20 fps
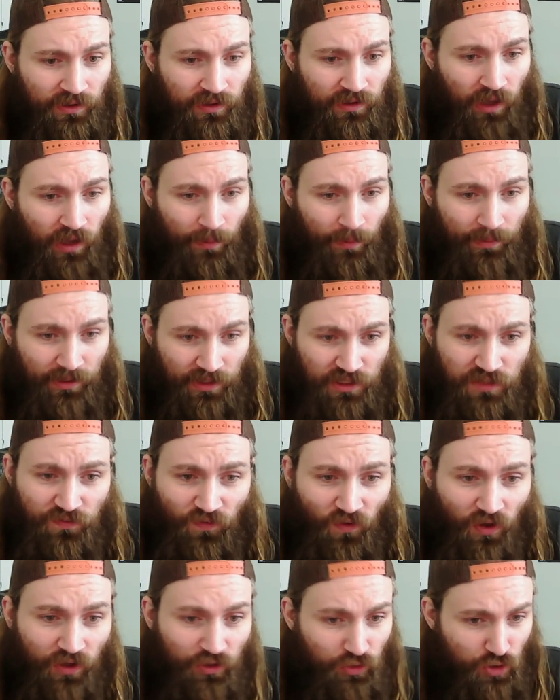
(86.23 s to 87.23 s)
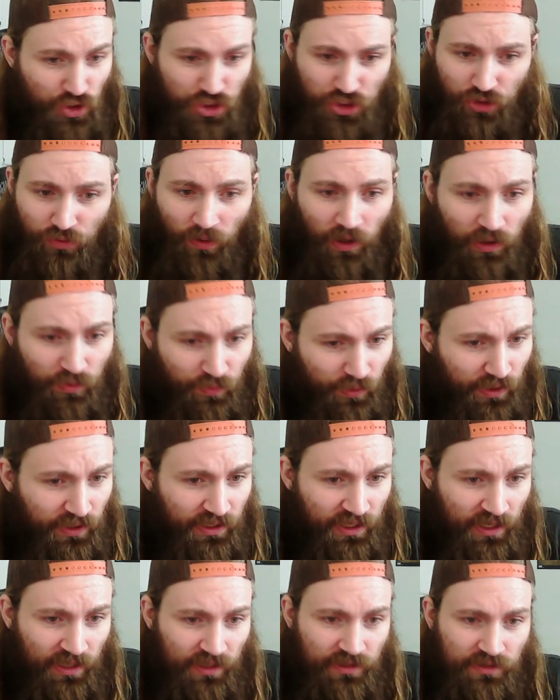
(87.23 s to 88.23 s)
I mean, he's fought Christian
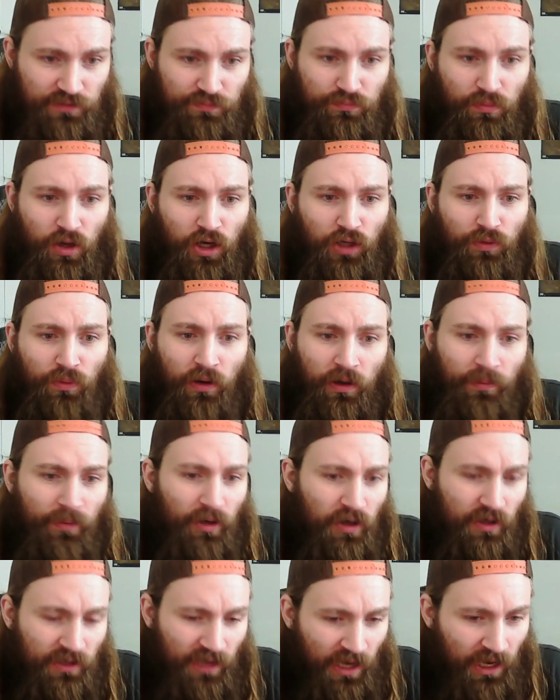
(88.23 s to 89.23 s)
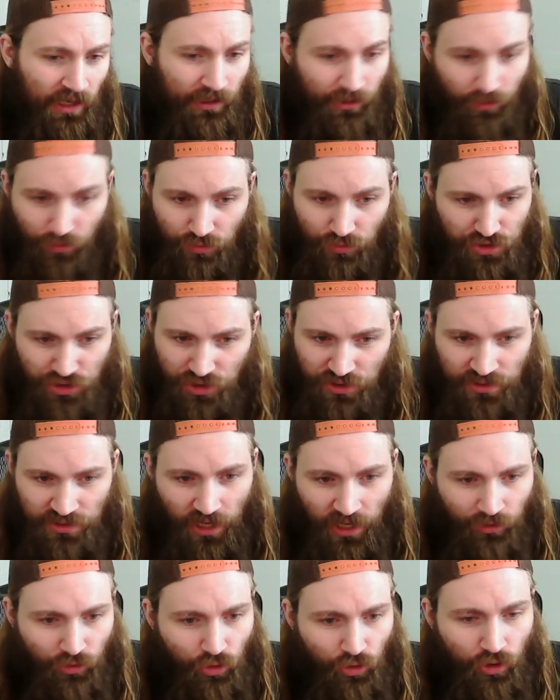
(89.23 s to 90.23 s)
Rodriguez, Makwan Amirkhani, who's just
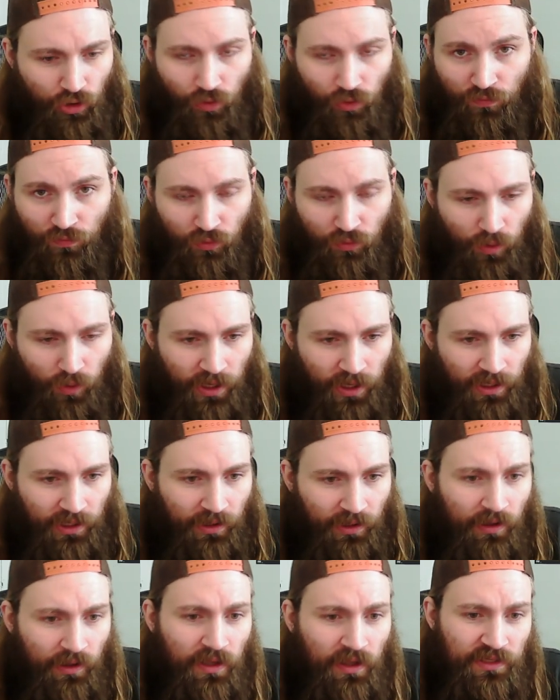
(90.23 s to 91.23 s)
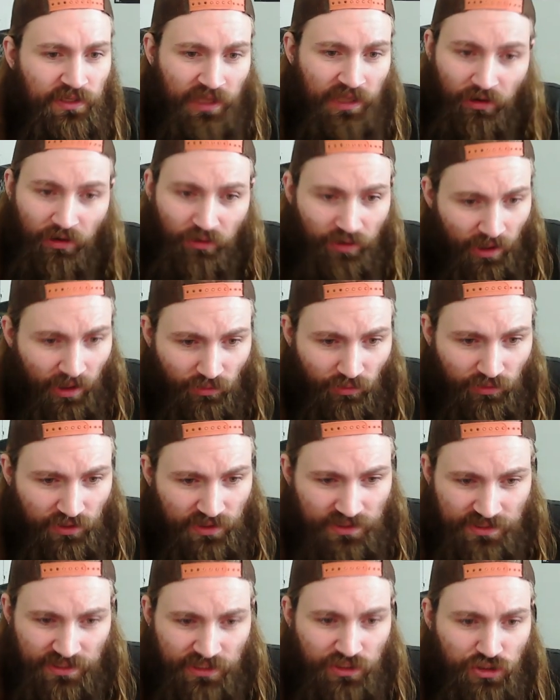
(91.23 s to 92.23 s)
not good, overrated. Darren Elkins,
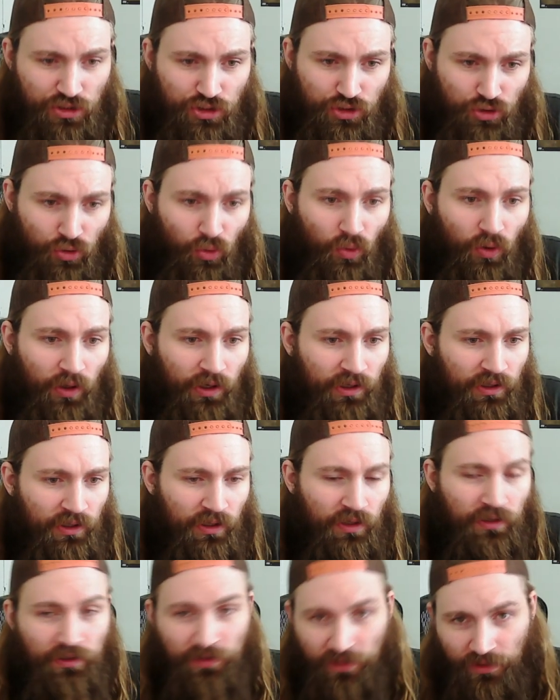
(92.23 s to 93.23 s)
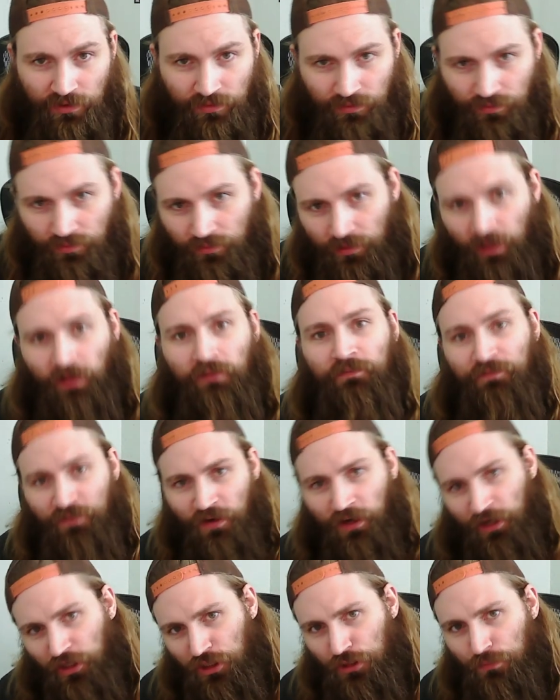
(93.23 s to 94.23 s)
he destroyed, uh, didn't like
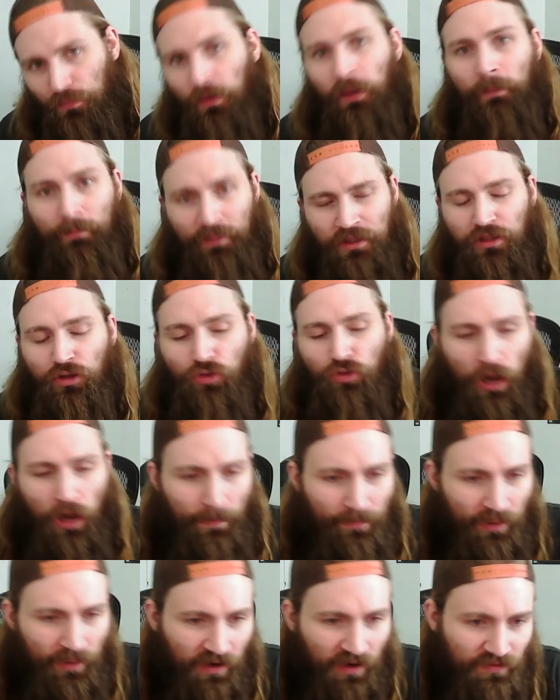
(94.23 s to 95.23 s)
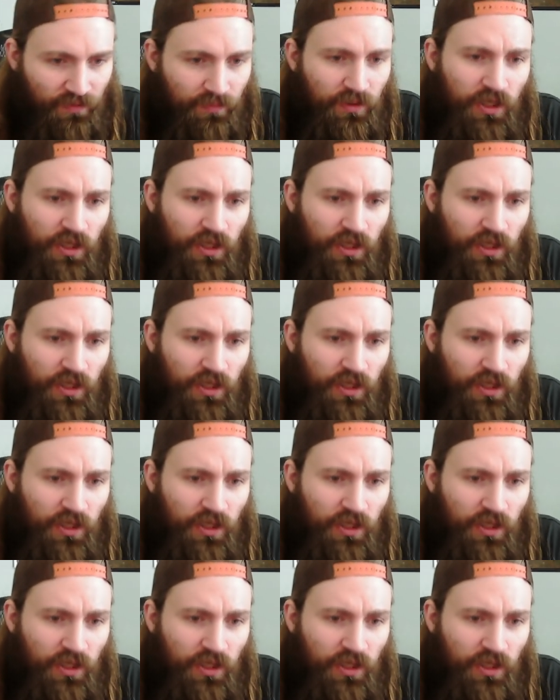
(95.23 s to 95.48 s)
finish, but he beat the crap out of him.